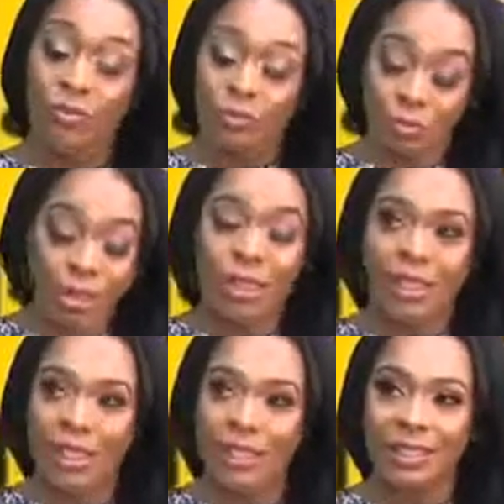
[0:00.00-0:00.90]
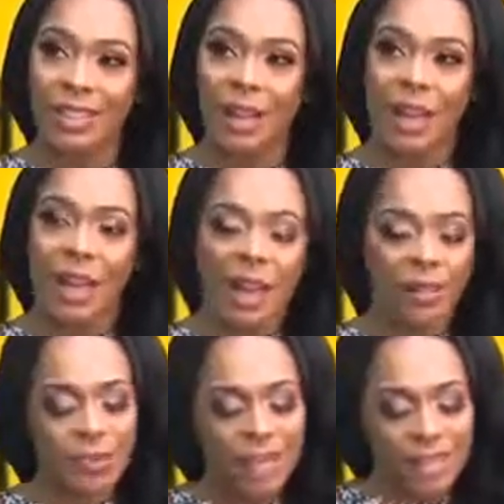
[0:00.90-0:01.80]
realized that
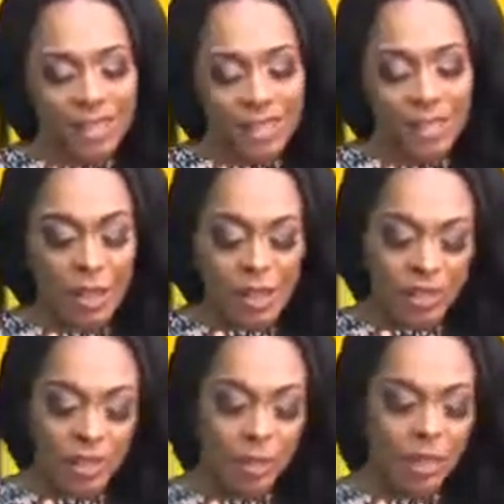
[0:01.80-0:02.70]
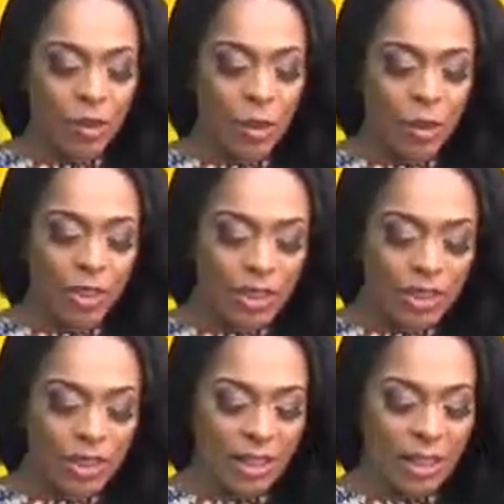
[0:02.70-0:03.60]
after I said, see, you can go in there
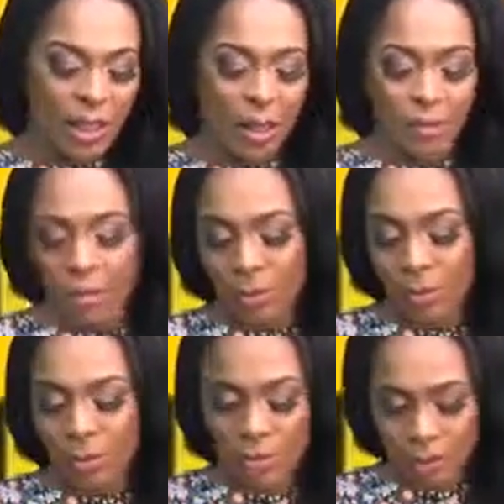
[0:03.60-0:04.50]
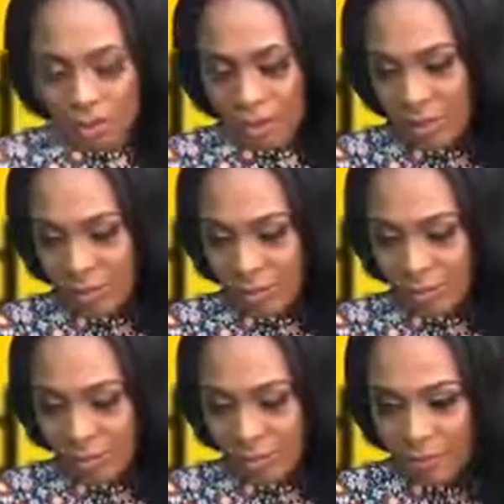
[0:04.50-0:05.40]
thinking I'm going to be Mother Teresa.
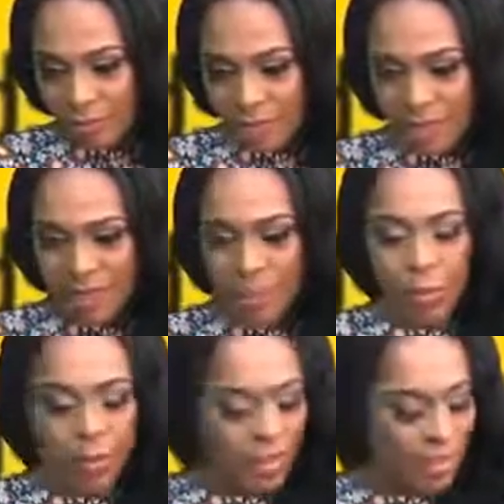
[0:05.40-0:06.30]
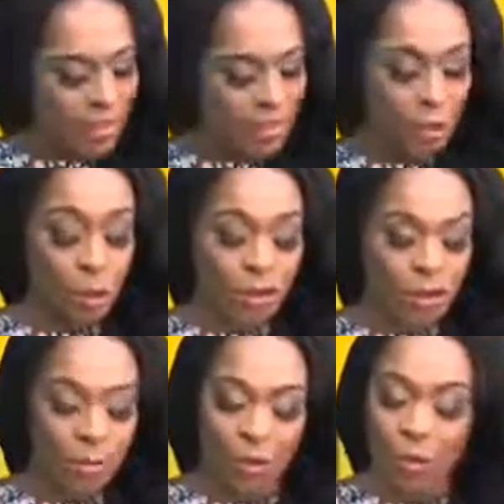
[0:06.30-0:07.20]
And at a point,
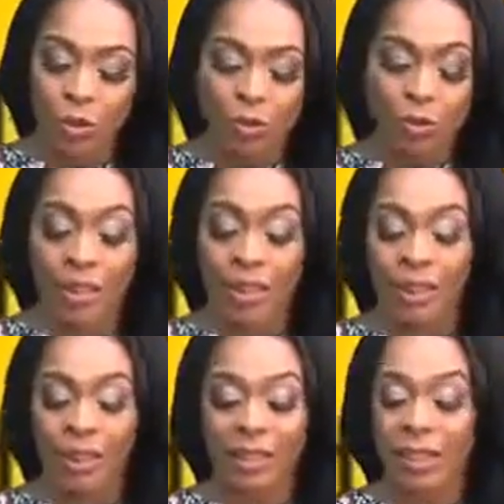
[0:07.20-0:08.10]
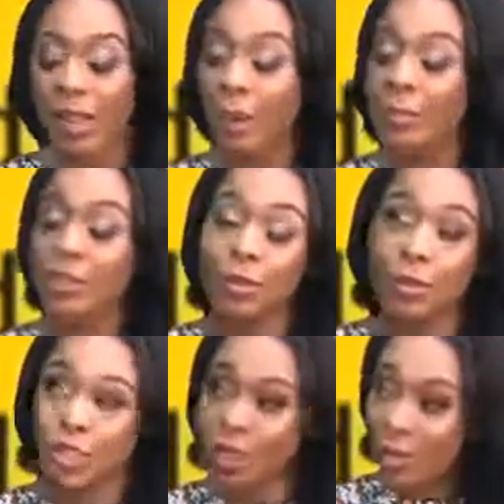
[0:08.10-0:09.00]
trust me, you're going to forget that there are cameras
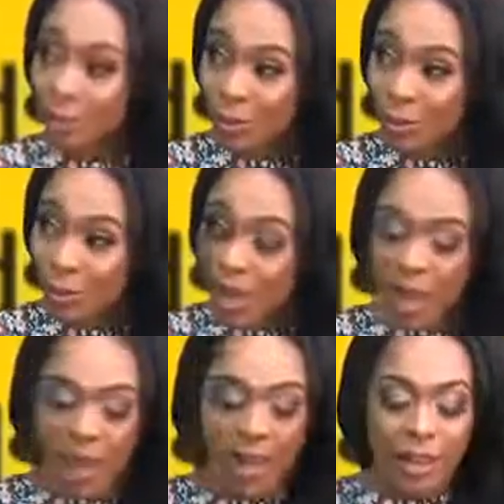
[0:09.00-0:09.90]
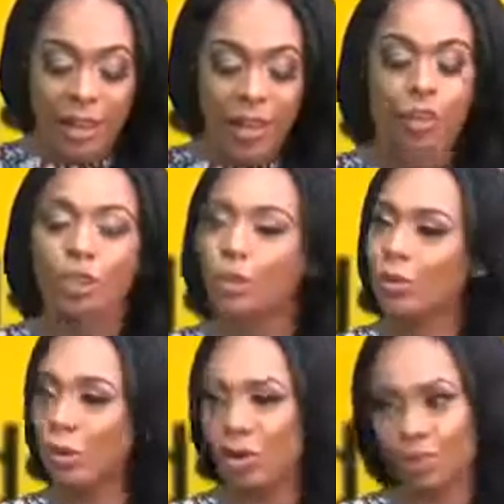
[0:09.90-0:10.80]
watching you, and your true
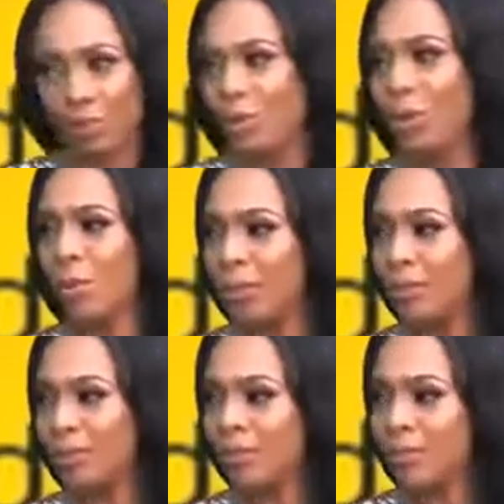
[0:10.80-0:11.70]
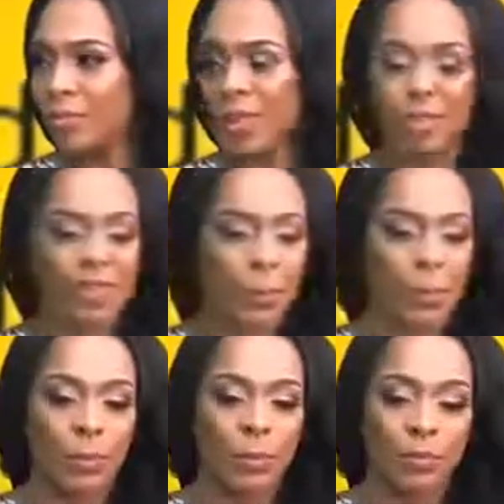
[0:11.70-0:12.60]
colors will come out. Because there are
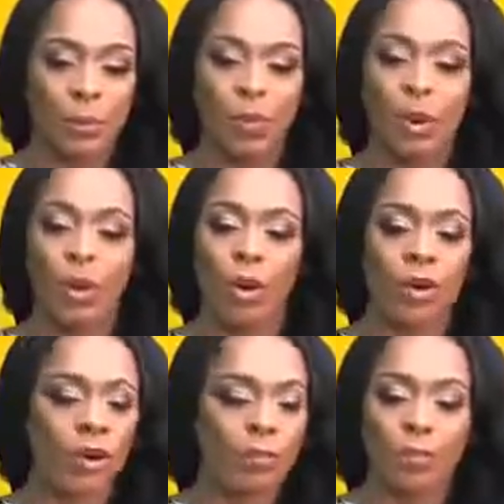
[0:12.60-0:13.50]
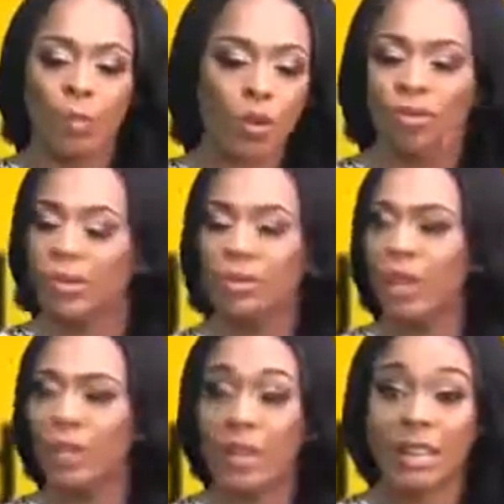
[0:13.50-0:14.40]
people from all walks of
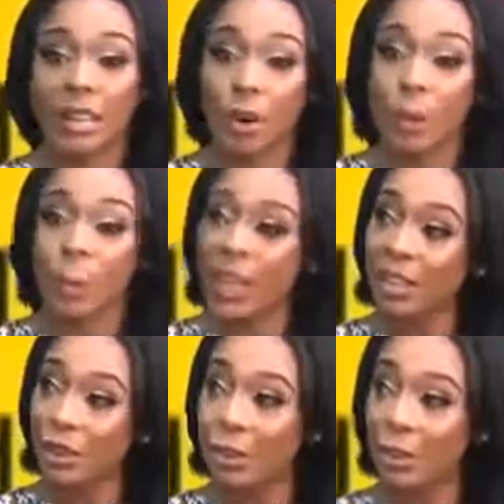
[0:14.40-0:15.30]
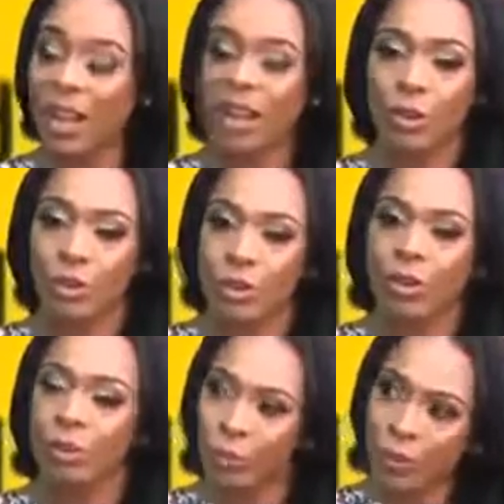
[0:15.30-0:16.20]
life, and they're going to paint you, and you're going
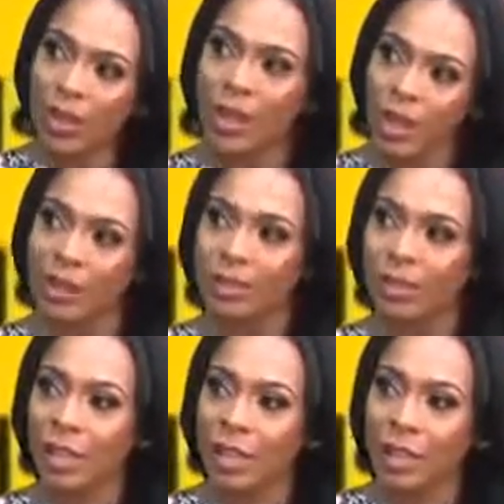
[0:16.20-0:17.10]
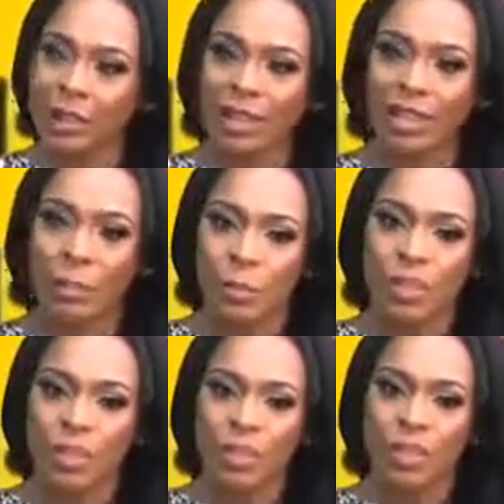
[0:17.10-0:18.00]
to react. That's the
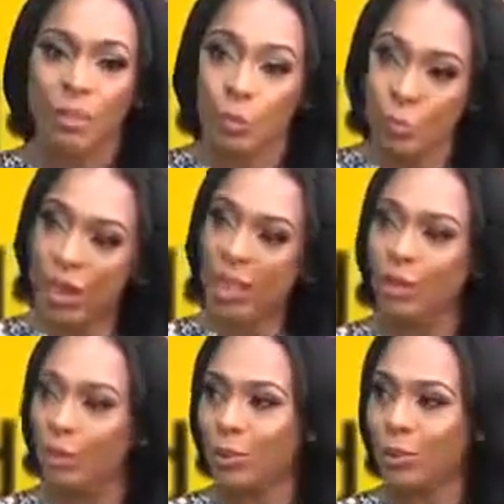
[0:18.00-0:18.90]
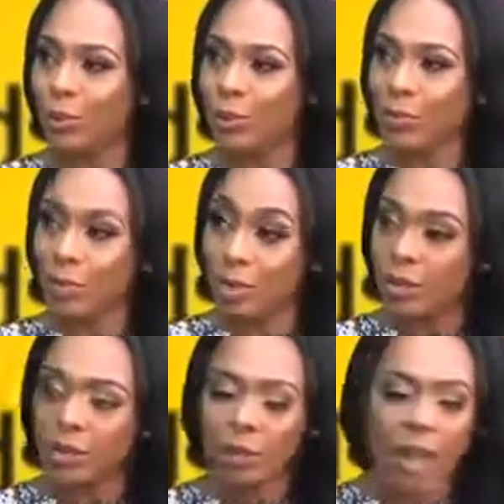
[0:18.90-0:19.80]
point of it, to break you,
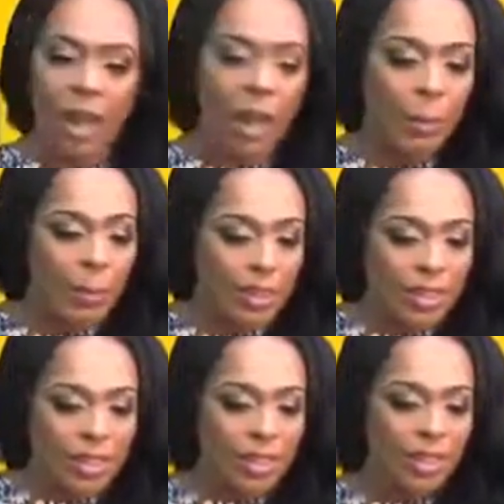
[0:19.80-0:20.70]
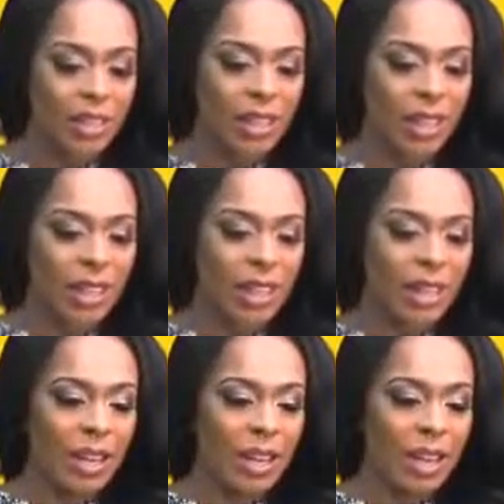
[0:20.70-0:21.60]
But
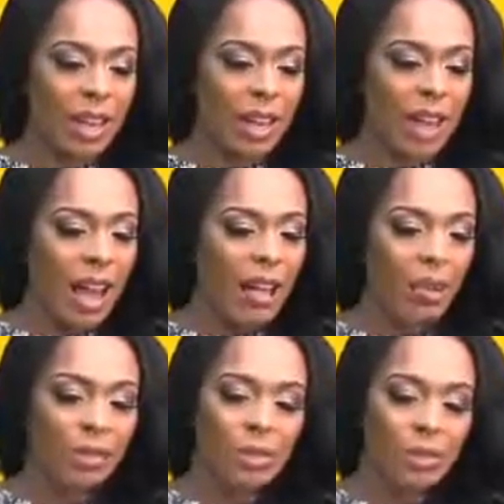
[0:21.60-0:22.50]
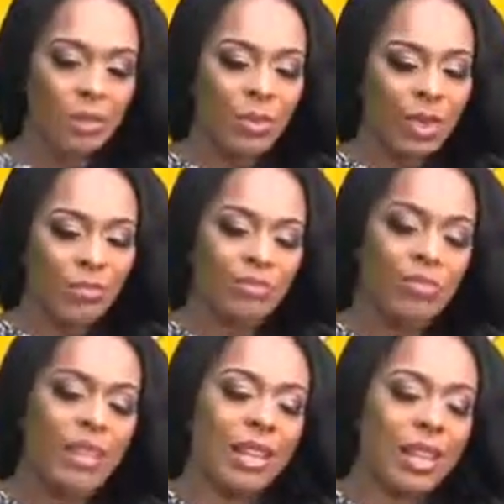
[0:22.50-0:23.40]
I only
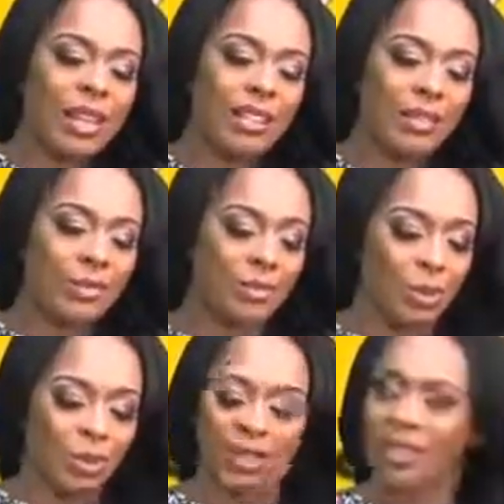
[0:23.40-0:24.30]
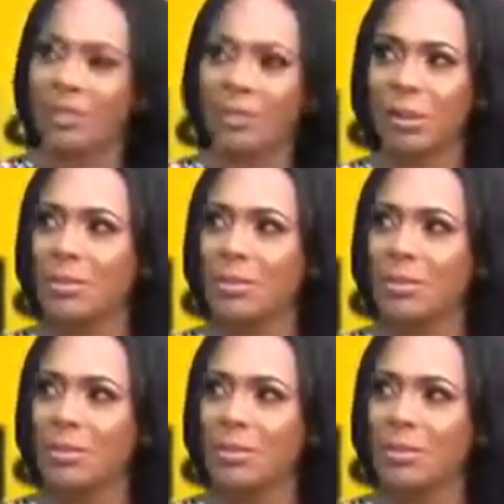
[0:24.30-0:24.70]
realized good things about